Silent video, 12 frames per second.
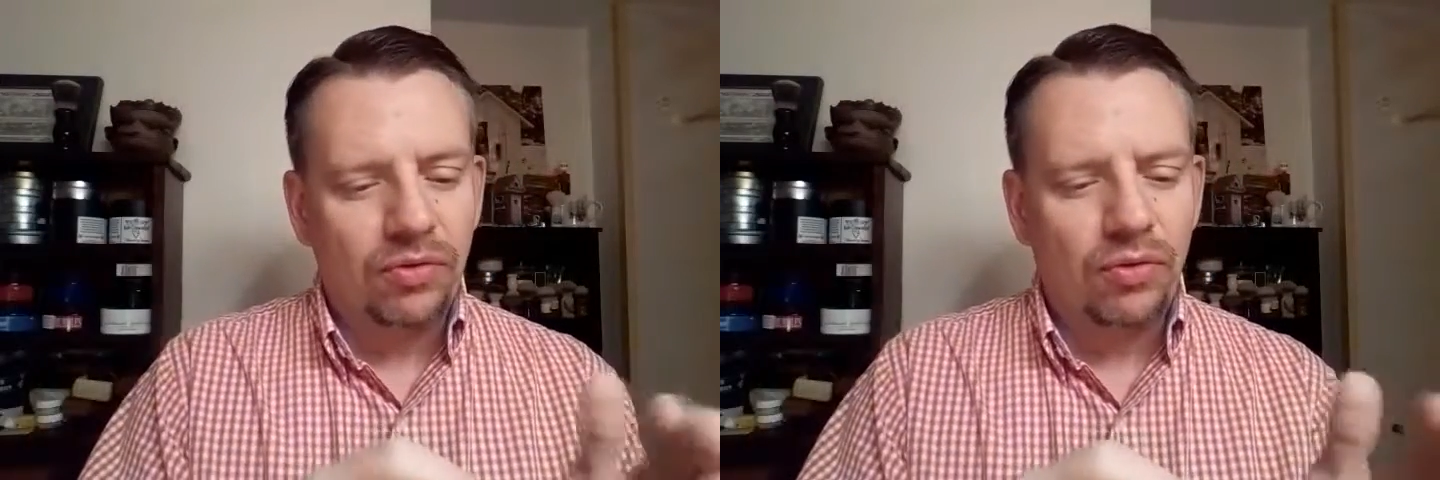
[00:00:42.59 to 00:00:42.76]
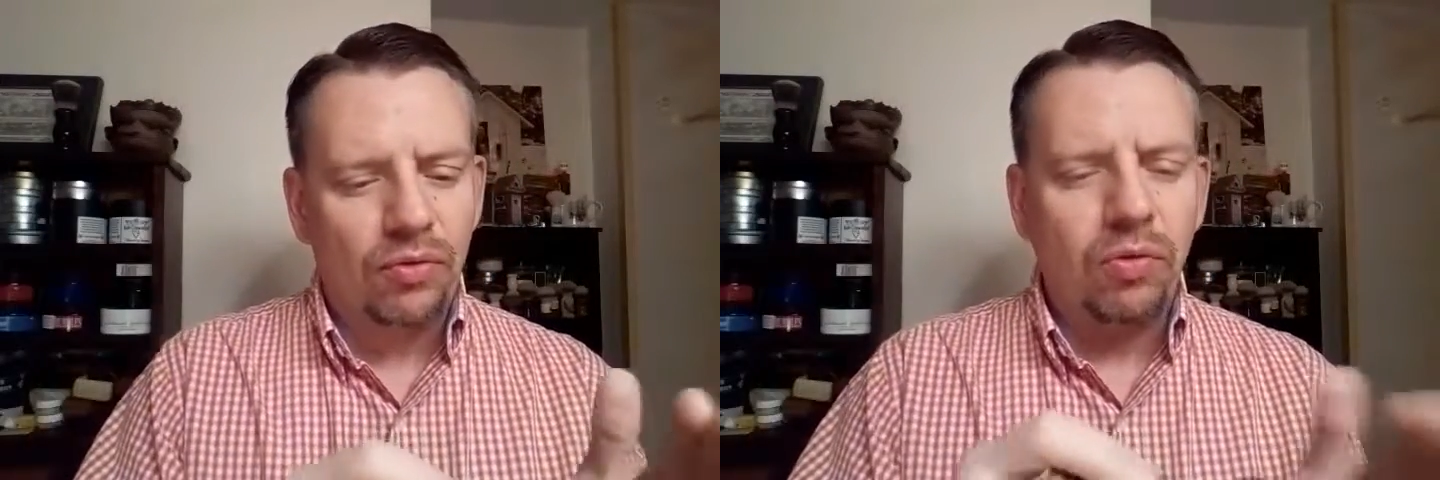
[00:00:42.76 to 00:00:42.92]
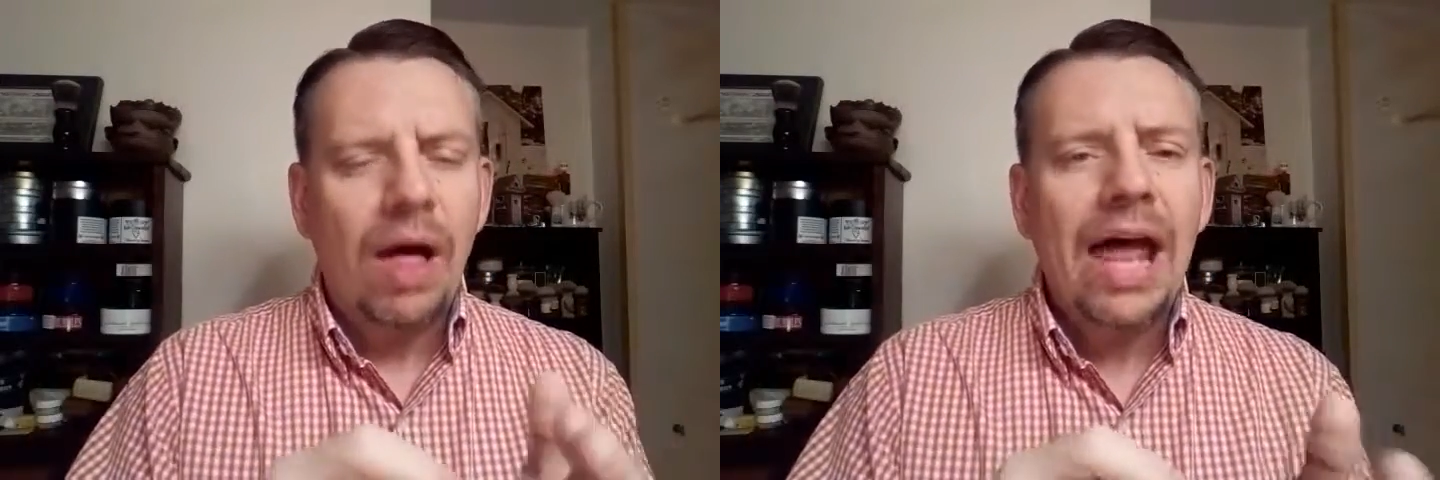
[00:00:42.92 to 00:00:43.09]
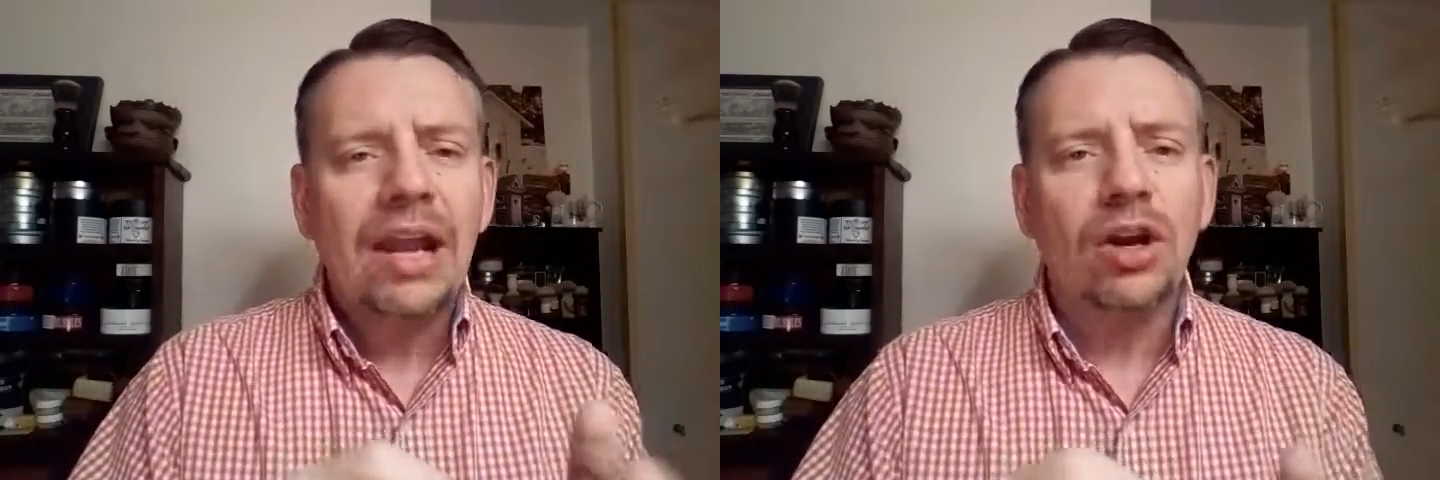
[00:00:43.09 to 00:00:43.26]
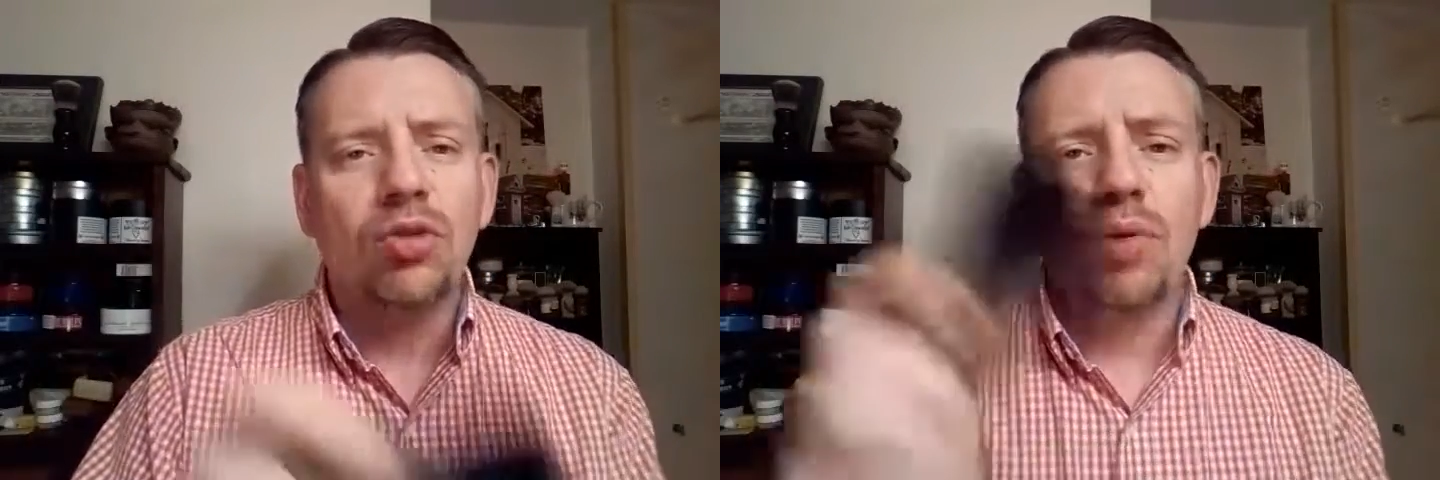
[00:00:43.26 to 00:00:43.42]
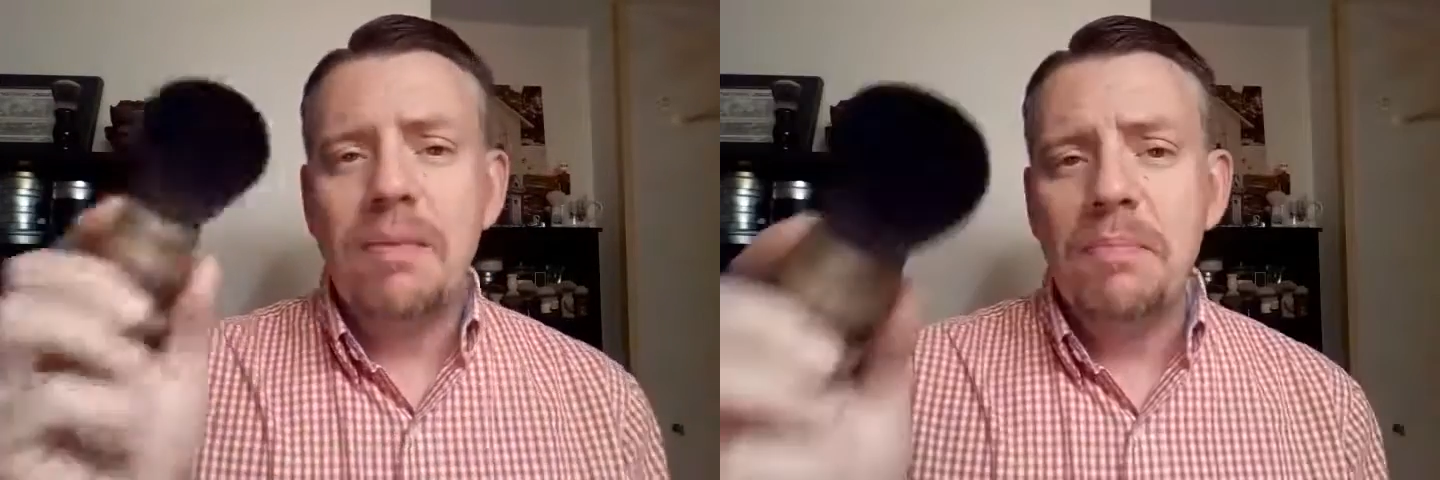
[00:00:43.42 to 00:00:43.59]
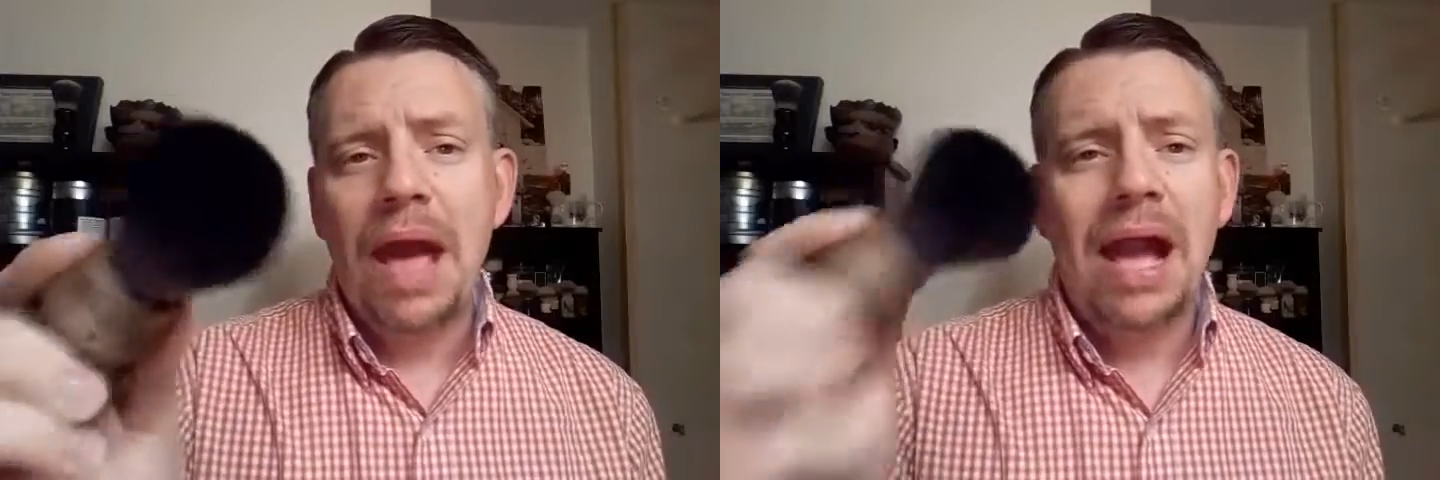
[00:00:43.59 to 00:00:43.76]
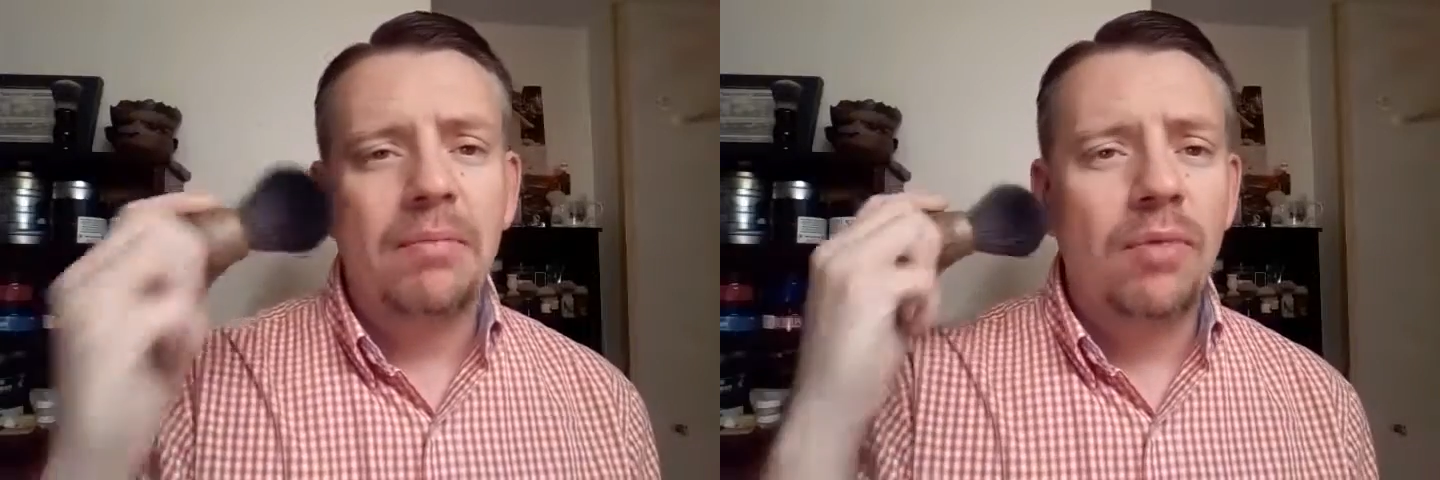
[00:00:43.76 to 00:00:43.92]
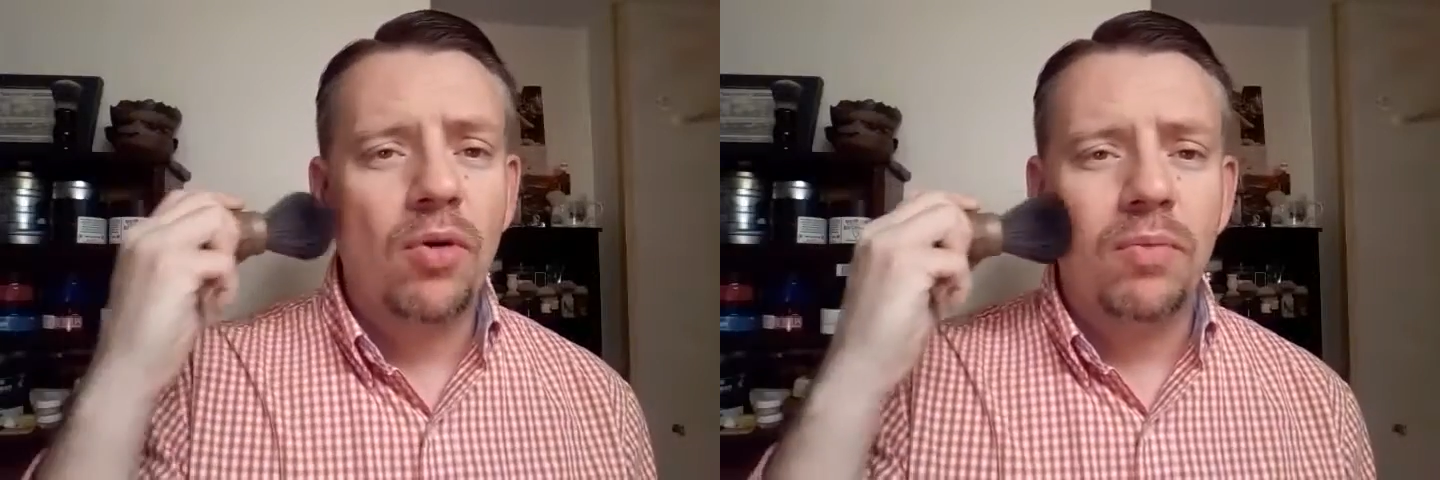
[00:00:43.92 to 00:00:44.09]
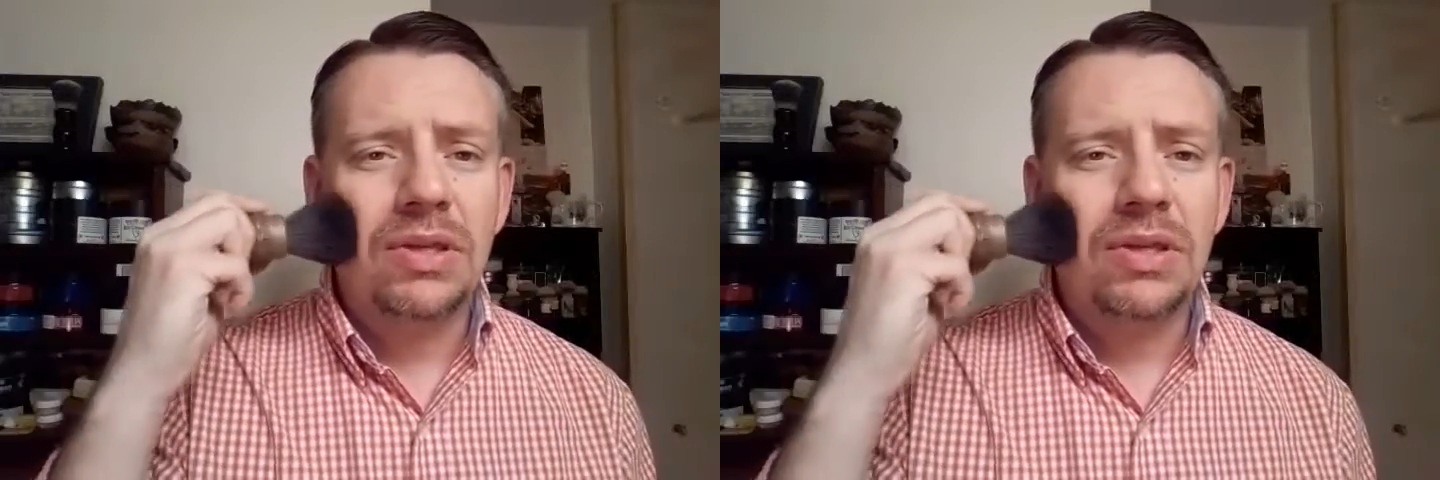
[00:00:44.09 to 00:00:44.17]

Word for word: A lot of great backbone,